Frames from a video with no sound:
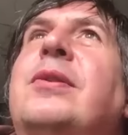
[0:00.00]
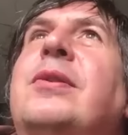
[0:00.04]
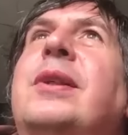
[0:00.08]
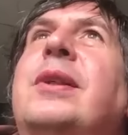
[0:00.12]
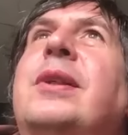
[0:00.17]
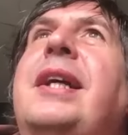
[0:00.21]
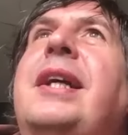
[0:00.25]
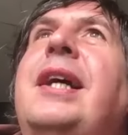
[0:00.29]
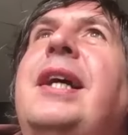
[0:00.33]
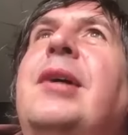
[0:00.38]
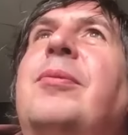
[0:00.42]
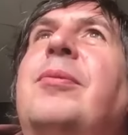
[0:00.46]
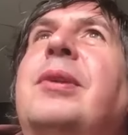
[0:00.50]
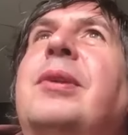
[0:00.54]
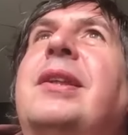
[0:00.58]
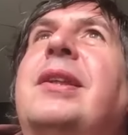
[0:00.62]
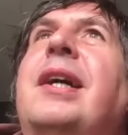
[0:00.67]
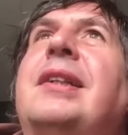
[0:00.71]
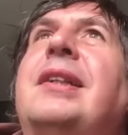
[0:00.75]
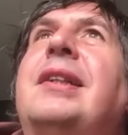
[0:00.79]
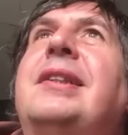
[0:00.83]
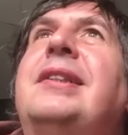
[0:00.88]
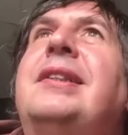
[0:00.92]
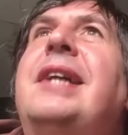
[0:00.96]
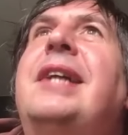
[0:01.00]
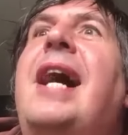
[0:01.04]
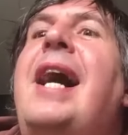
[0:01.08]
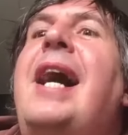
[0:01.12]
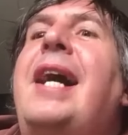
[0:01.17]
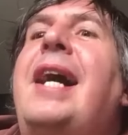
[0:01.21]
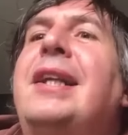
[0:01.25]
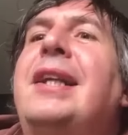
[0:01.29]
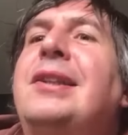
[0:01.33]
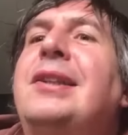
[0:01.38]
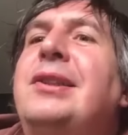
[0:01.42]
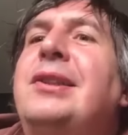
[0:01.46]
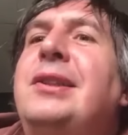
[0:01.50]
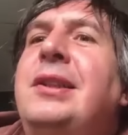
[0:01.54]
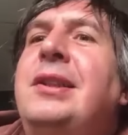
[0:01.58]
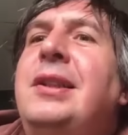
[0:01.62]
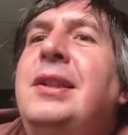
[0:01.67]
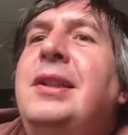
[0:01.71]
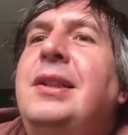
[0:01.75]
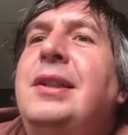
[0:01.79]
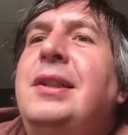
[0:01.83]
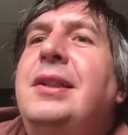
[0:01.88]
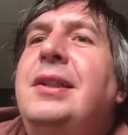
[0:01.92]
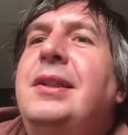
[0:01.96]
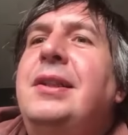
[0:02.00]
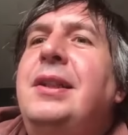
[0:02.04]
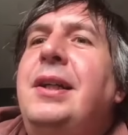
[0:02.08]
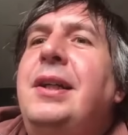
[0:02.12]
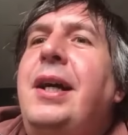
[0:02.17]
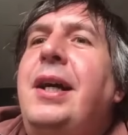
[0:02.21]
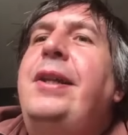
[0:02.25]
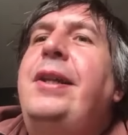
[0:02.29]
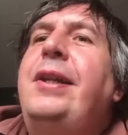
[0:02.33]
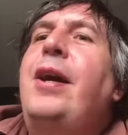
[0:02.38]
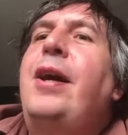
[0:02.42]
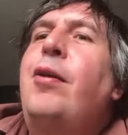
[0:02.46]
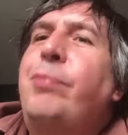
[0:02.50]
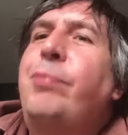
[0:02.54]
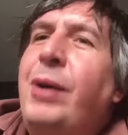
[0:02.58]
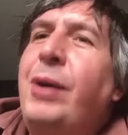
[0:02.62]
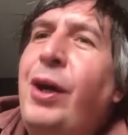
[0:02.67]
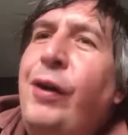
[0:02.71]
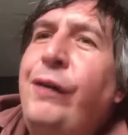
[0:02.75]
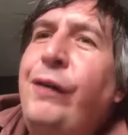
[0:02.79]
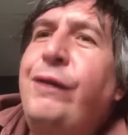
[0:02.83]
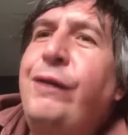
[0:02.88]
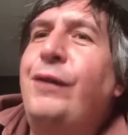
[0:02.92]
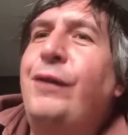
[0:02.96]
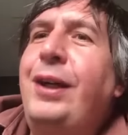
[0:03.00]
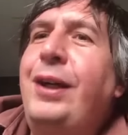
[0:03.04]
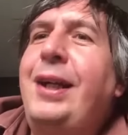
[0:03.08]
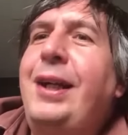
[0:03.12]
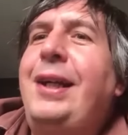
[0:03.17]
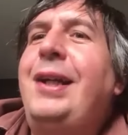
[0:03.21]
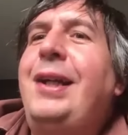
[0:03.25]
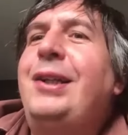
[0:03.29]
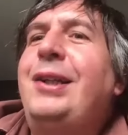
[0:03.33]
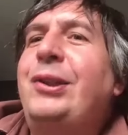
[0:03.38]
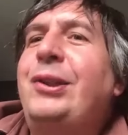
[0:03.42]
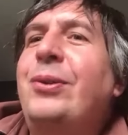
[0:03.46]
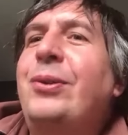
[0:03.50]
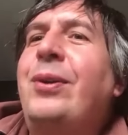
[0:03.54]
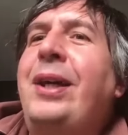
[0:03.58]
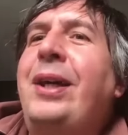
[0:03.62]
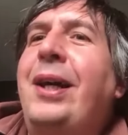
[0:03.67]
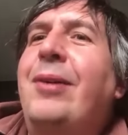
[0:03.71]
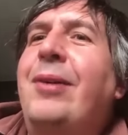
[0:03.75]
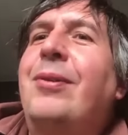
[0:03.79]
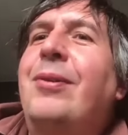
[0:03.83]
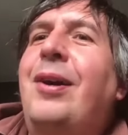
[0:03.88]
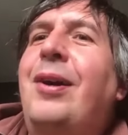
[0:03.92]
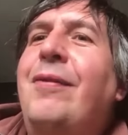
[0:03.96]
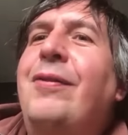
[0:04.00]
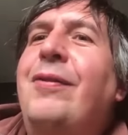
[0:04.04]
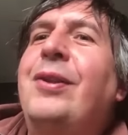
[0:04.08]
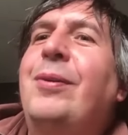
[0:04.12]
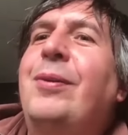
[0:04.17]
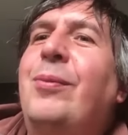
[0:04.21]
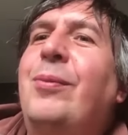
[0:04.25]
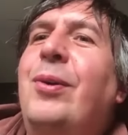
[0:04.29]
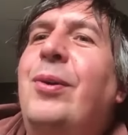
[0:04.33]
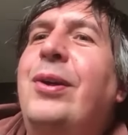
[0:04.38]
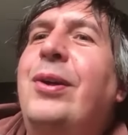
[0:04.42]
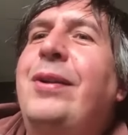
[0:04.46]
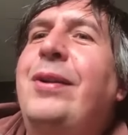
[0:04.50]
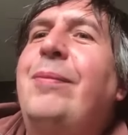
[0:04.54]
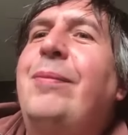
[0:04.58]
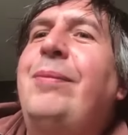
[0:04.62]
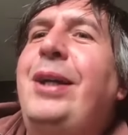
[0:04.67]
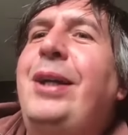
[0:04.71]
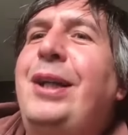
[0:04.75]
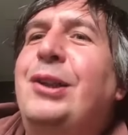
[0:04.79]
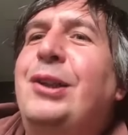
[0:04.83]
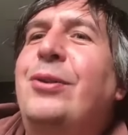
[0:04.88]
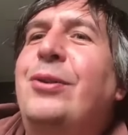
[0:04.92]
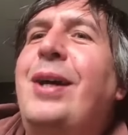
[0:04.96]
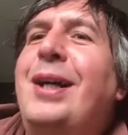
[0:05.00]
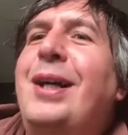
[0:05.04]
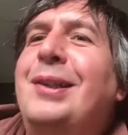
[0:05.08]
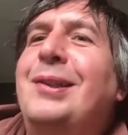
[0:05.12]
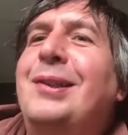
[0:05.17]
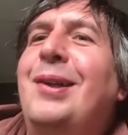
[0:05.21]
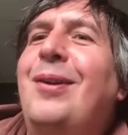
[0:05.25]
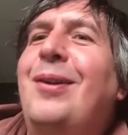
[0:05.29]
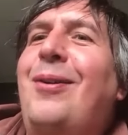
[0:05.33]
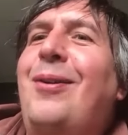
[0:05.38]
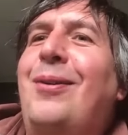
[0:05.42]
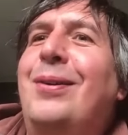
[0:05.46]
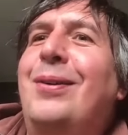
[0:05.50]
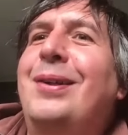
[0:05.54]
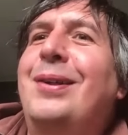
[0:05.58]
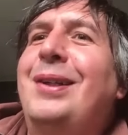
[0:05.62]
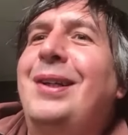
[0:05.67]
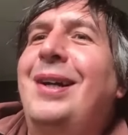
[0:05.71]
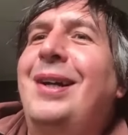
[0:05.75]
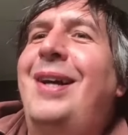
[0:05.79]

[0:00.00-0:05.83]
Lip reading: to a gig with their dads and they'll both really enjoy it rather than one of them being dragged along.